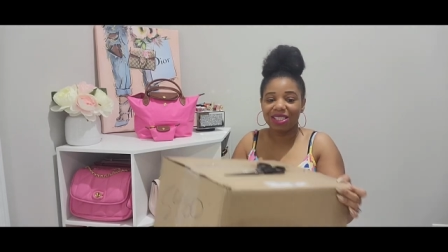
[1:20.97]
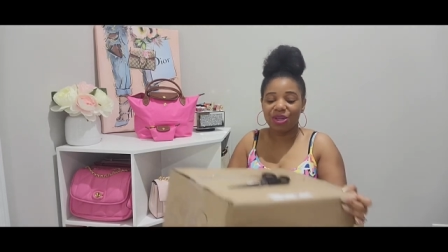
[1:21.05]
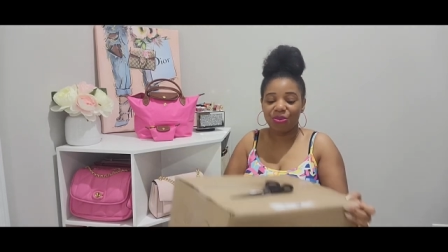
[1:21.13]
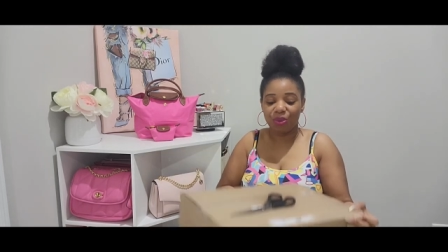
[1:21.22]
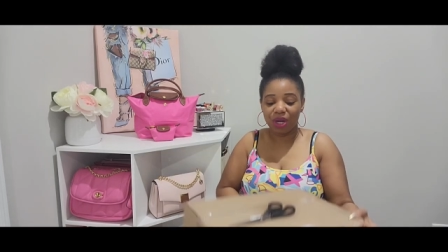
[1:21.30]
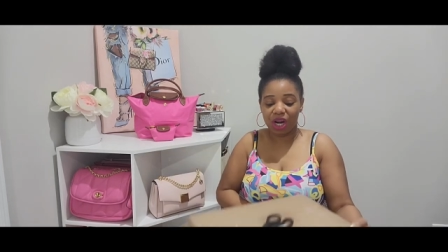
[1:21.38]

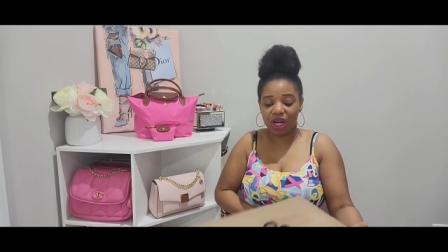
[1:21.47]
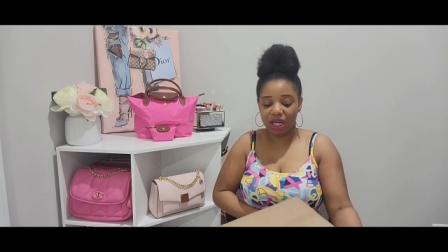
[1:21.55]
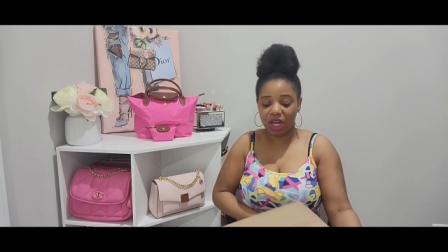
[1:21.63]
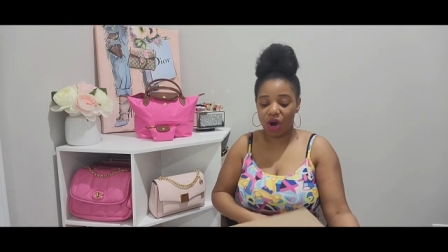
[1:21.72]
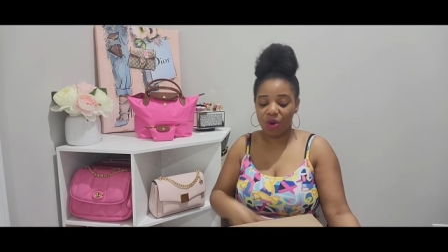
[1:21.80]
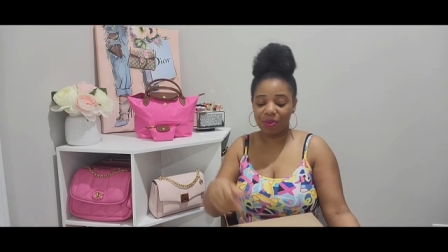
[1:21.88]
so we are going
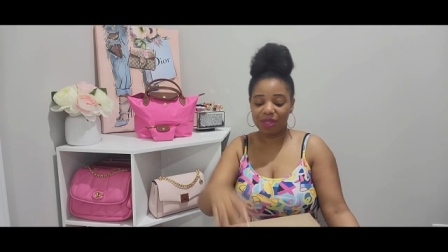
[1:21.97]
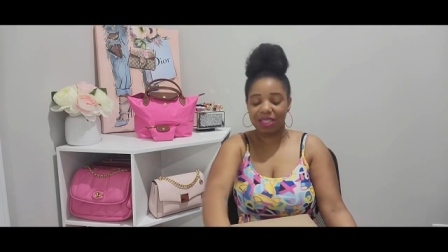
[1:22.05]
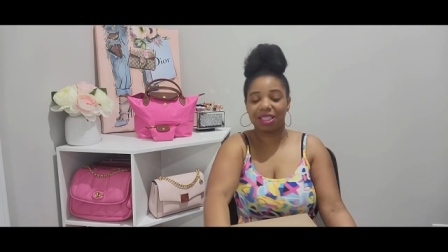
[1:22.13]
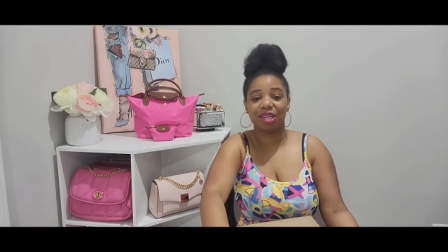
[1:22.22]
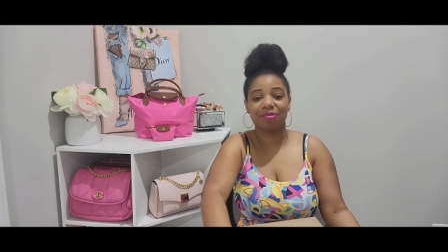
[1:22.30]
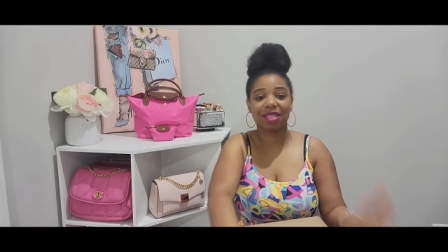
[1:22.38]
to open
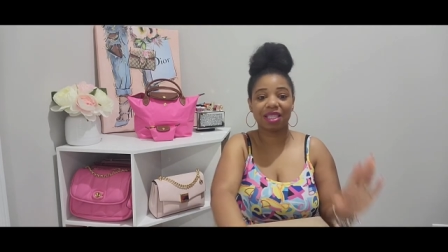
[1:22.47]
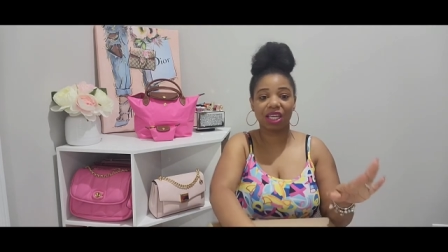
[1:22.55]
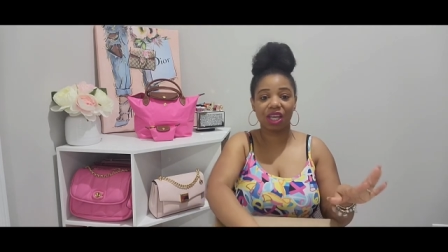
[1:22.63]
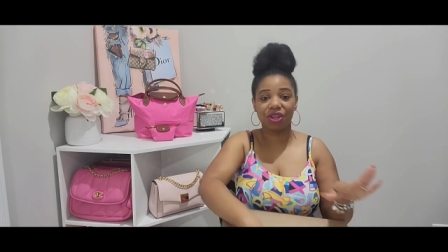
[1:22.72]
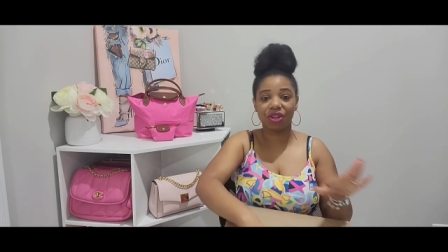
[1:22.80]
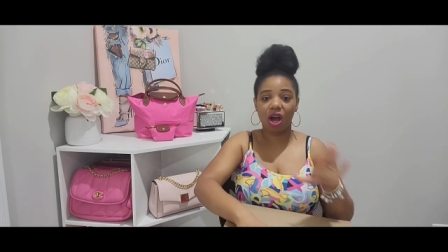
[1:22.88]
this up
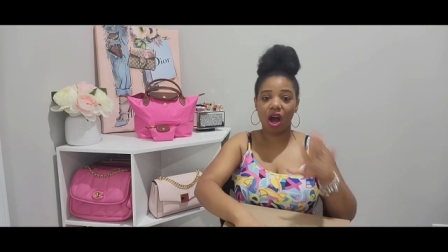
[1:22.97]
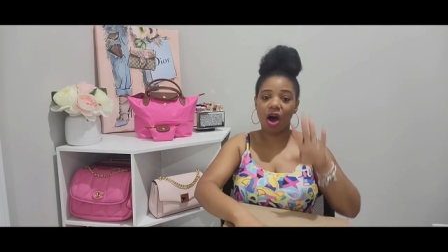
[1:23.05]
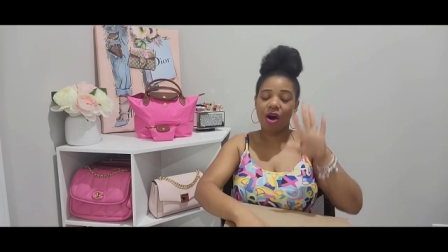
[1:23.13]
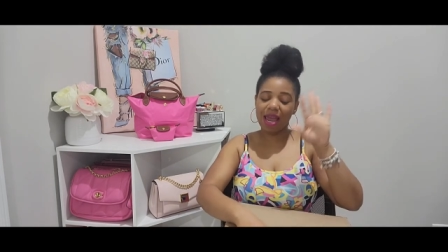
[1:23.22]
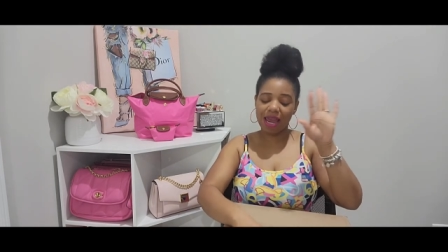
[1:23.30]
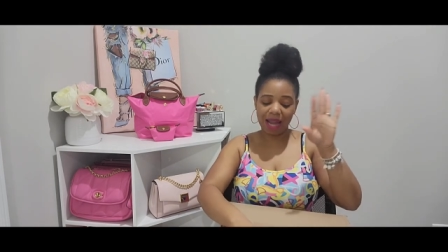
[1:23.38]
together
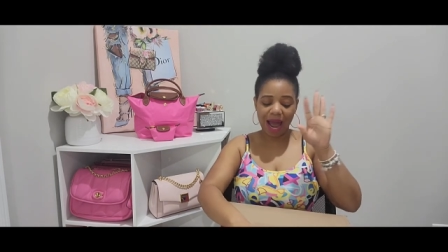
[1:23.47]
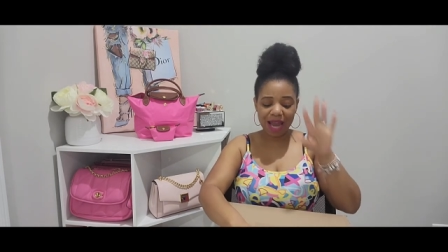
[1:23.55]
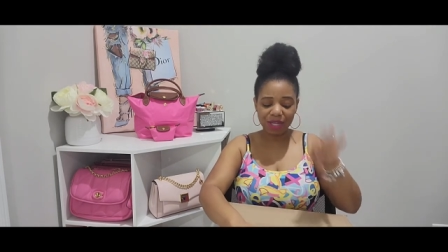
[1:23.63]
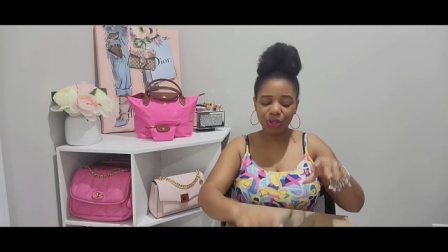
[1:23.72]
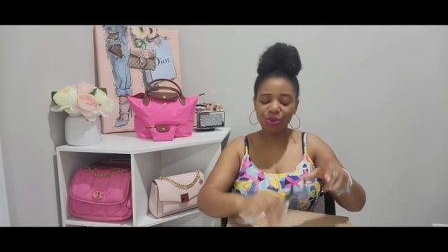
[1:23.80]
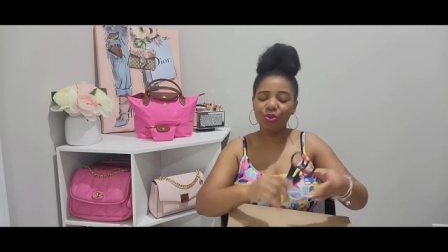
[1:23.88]
y'all and i
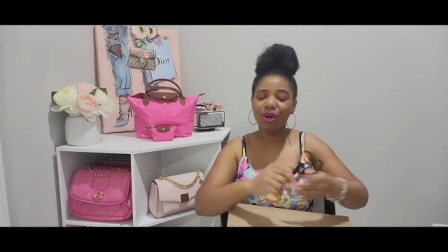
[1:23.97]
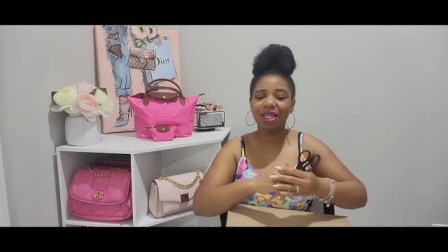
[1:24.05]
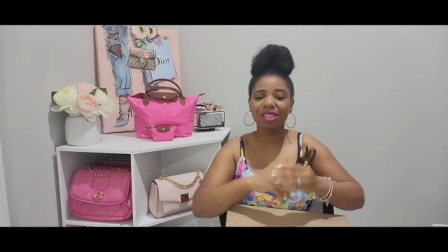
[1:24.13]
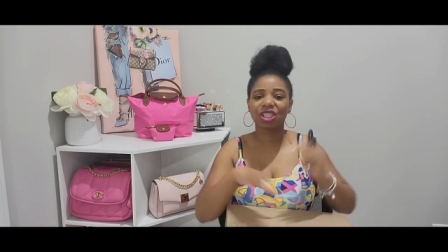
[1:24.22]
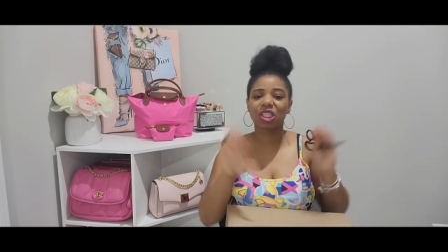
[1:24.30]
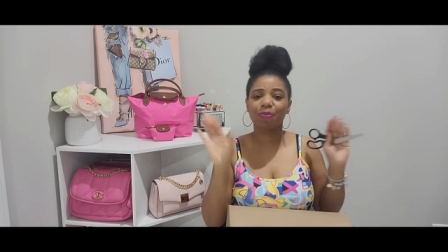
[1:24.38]

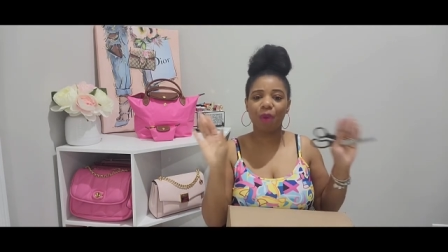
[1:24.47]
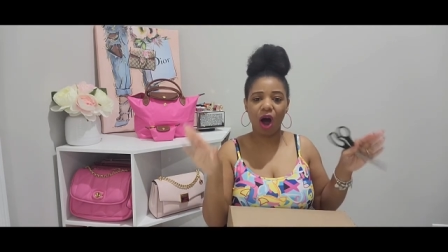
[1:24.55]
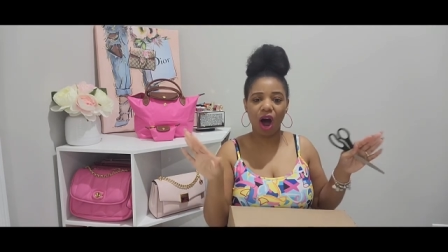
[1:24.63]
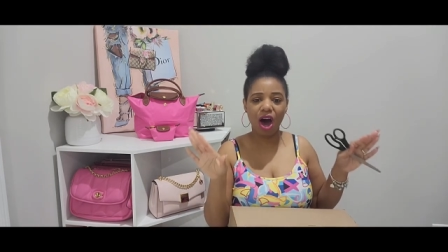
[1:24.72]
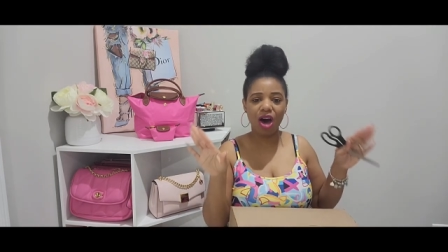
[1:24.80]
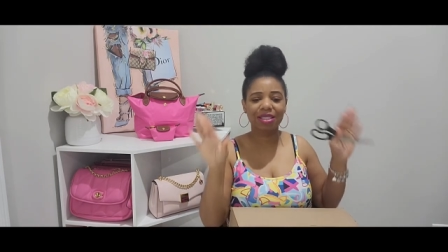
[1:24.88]
want to just
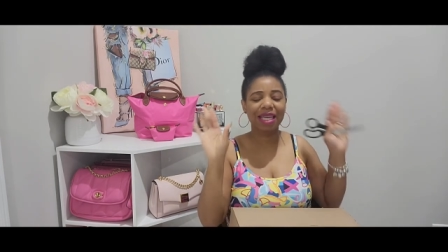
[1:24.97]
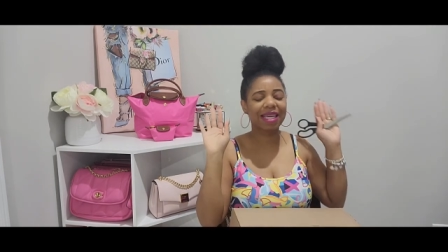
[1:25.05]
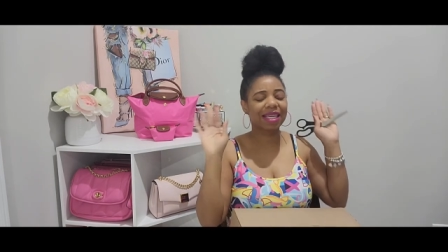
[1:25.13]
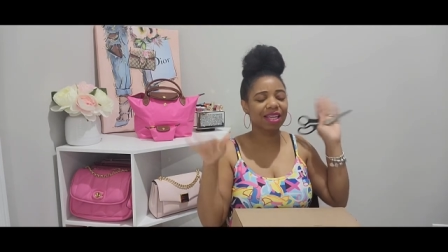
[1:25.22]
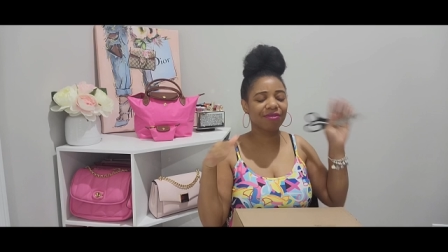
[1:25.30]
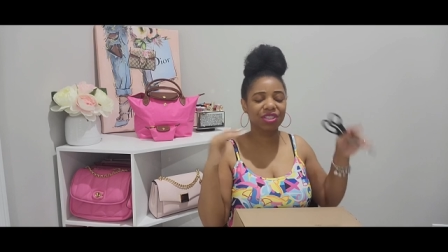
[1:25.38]
pause
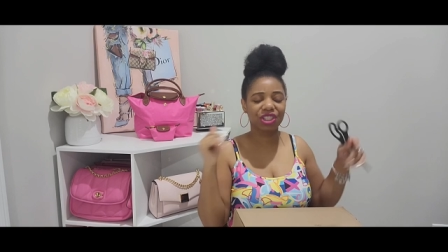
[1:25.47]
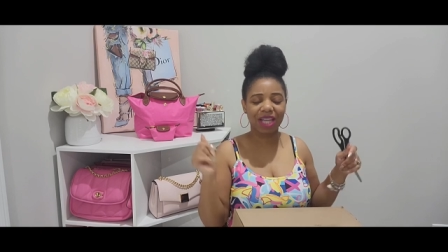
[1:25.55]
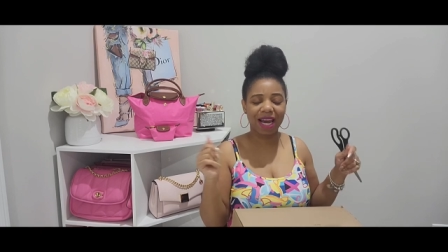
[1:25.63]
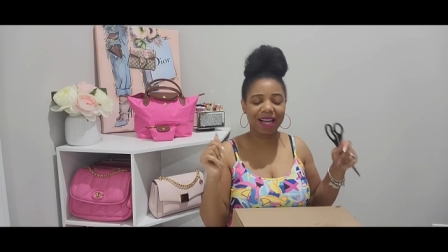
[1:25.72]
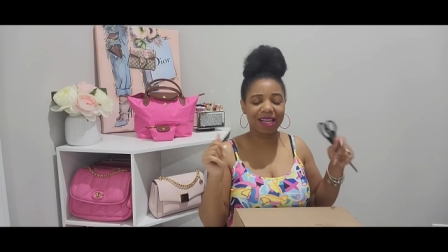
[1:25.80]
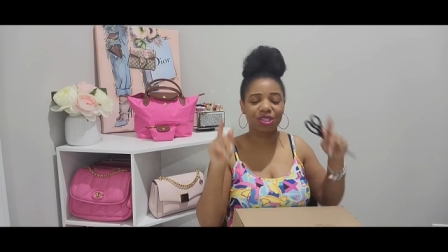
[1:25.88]
and give a
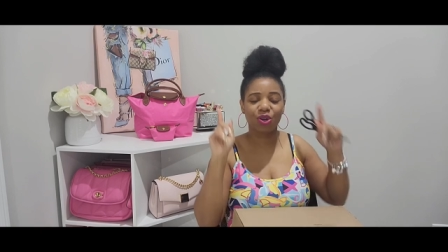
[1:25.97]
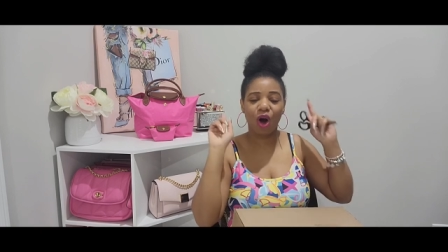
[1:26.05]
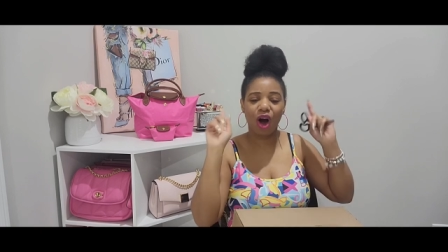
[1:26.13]
shout out to